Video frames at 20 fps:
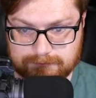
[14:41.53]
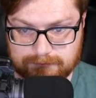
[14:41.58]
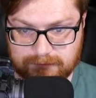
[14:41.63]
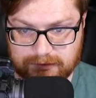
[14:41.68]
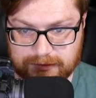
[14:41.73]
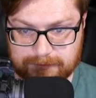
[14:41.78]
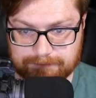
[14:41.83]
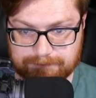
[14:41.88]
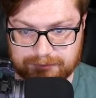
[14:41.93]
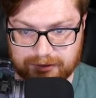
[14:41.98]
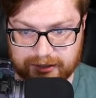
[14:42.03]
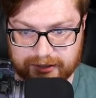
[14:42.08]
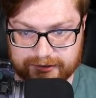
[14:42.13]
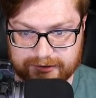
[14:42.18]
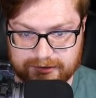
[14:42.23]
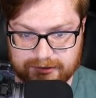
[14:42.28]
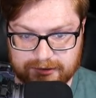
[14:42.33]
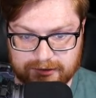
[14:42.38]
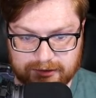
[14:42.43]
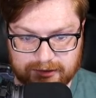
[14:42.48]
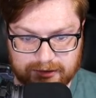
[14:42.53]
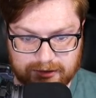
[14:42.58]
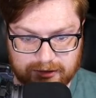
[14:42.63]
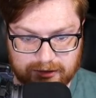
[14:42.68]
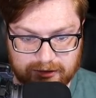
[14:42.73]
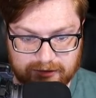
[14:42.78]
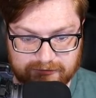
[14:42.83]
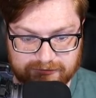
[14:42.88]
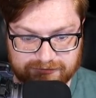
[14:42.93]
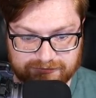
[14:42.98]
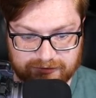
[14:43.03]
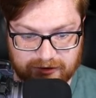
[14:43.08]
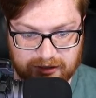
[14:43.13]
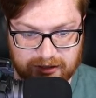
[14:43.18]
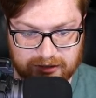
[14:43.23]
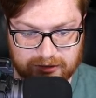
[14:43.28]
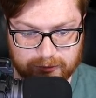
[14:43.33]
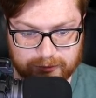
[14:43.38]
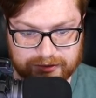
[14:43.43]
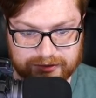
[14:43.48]
But
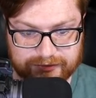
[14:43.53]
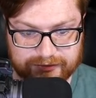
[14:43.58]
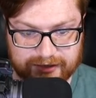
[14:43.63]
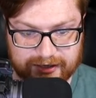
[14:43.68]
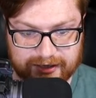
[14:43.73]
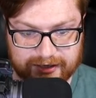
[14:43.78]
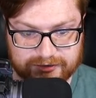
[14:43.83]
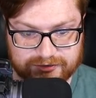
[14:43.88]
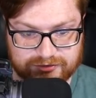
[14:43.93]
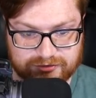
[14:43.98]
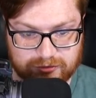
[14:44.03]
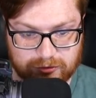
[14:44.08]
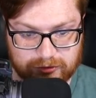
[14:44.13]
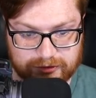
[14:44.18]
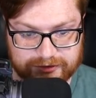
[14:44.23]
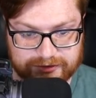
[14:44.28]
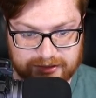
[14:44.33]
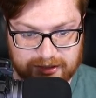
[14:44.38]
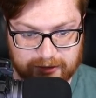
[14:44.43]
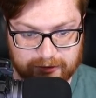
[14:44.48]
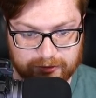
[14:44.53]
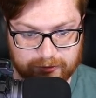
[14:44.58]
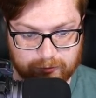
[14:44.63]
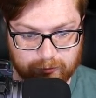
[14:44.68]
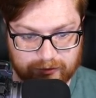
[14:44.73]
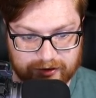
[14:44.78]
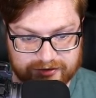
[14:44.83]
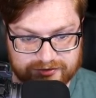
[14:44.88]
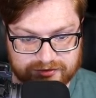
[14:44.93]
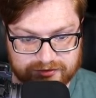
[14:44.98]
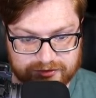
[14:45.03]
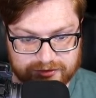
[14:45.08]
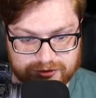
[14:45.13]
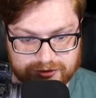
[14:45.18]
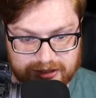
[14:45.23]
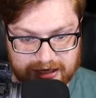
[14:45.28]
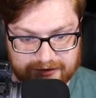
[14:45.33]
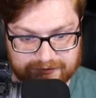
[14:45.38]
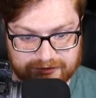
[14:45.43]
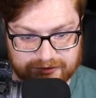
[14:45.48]
following that, scrolling down on the rest of the
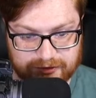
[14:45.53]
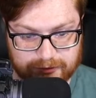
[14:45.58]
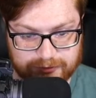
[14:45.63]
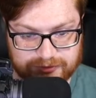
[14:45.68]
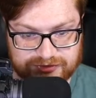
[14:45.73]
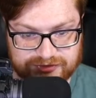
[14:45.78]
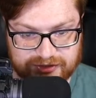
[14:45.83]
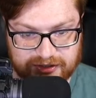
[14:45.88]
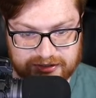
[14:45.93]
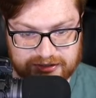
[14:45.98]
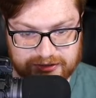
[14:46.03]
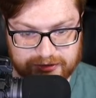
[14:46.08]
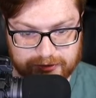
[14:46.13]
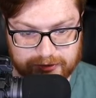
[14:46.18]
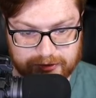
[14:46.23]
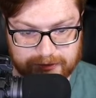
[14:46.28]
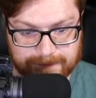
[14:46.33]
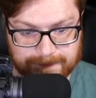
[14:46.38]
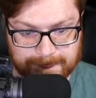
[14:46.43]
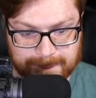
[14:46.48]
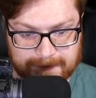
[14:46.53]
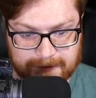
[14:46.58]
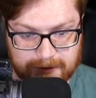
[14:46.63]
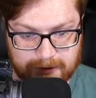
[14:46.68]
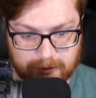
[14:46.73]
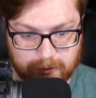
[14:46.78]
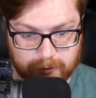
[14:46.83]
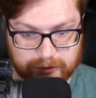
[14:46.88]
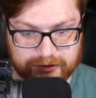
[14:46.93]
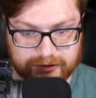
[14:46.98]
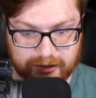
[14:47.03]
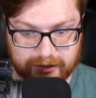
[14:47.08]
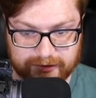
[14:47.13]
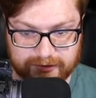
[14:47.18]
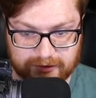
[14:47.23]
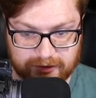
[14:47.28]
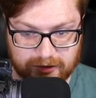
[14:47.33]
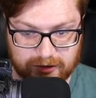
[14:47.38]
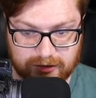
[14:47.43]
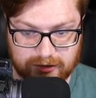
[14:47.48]
traffic that was sent here, we got
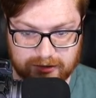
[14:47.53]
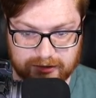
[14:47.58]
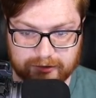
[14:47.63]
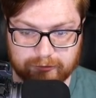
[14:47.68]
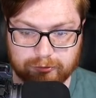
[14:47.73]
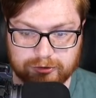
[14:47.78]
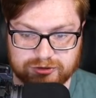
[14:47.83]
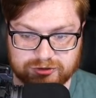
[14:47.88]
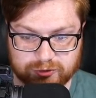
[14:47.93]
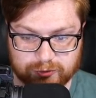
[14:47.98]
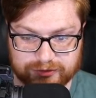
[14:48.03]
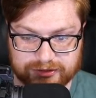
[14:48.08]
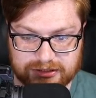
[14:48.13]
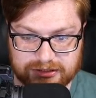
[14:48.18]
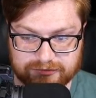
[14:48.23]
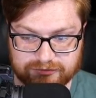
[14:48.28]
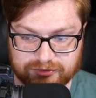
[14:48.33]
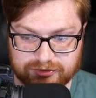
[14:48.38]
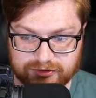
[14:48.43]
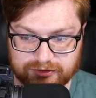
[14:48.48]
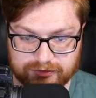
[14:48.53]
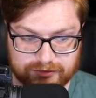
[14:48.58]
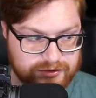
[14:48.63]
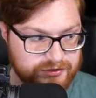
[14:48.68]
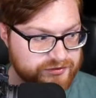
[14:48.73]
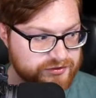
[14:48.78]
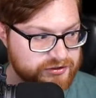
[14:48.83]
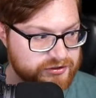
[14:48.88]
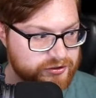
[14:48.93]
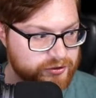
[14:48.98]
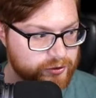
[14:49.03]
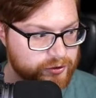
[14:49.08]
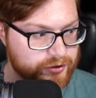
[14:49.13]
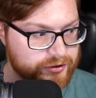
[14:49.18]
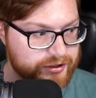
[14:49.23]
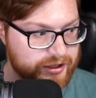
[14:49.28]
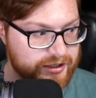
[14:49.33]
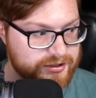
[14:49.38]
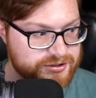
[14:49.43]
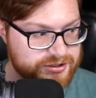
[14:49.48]
and retrieved the
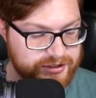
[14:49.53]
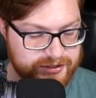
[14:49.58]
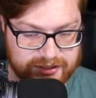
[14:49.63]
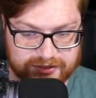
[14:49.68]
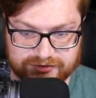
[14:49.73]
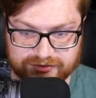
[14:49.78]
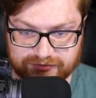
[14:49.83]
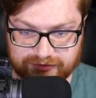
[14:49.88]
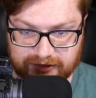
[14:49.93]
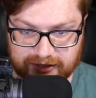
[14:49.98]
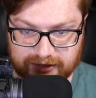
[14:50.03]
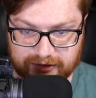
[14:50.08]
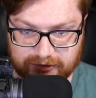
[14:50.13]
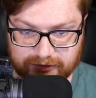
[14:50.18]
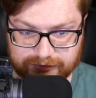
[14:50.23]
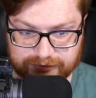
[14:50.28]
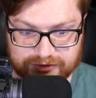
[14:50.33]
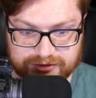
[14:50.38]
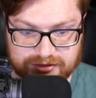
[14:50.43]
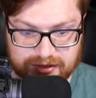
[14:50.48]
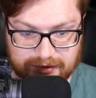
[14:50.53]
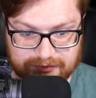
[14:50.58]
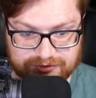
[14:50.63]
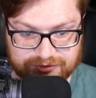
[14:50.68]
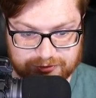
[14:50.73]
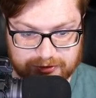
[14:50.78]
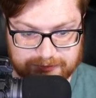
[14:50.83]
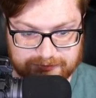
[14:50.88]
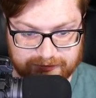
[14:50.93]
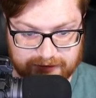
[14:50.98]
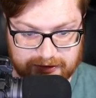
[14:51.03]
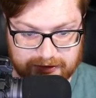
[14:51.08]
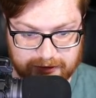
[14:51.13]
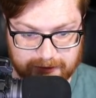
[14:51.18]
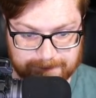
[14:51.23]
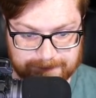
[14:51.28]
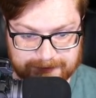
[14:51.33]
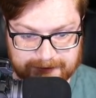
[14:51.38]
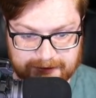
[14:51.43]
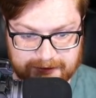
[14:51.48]
secure.js file, the JavaScript
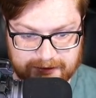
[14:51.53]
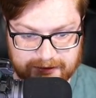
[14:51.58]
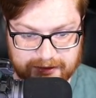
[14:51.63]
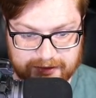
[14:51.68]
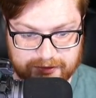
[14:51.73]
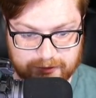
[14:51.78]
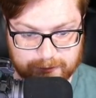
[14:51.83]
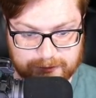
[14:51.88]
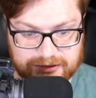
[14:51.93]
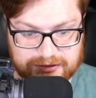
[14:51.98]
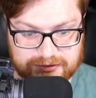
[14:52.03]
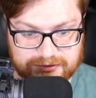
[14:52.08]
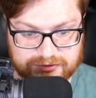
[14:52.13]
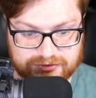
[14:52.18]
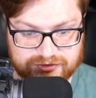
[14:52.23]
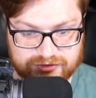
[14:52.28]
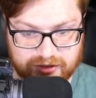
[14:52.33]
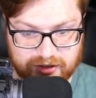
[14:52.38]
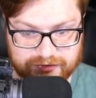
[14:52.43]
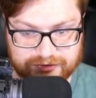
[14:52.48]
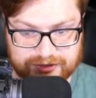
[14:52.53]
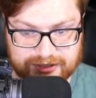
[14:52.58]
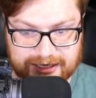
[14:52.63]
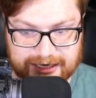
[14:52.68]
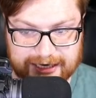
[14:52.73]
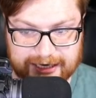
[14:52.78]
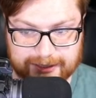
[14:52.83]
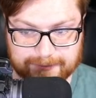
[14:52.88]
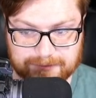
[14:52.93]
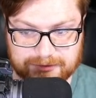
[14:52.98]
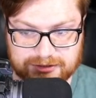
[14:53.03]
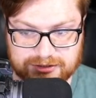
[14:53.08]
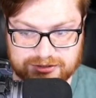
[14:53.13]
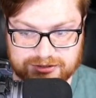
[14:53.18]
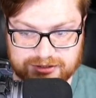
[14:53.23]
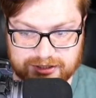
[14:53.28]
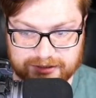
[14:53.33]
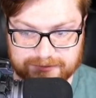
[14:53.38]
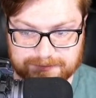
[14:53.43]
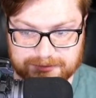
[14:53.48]
file, and then we saw that
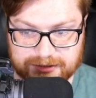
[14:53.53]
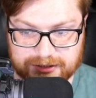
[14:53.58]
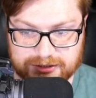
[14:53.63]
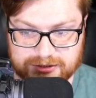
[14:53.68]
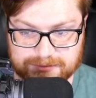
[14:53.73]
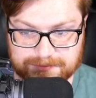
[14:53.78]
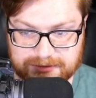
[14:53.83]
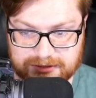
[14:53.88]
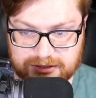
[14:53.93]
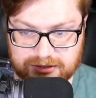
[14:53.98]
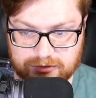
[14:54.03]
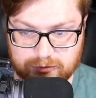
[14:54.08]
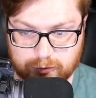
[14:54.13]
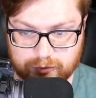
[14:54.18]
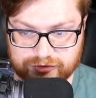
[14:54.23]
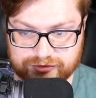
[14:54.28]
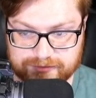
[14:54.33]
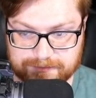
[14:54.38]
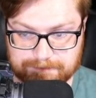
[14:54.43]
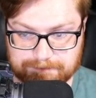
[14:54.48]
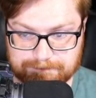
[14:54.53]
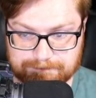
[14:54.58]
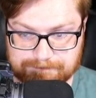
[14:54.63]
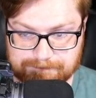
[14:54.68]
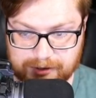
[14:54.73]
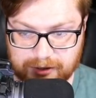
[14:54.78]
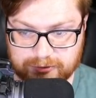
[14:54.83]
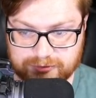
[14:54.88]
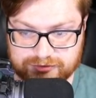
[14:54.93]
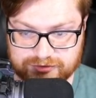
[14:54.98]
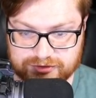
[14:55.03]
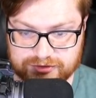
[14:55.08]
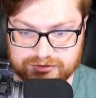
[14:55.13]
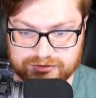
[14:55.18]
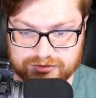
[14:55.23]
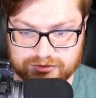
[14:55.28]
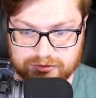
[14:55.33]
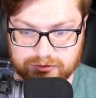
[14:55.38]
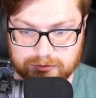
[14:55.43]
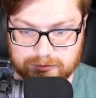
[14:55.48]
admin.php was posted
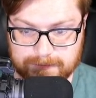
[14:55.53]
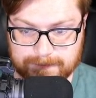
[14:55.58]
to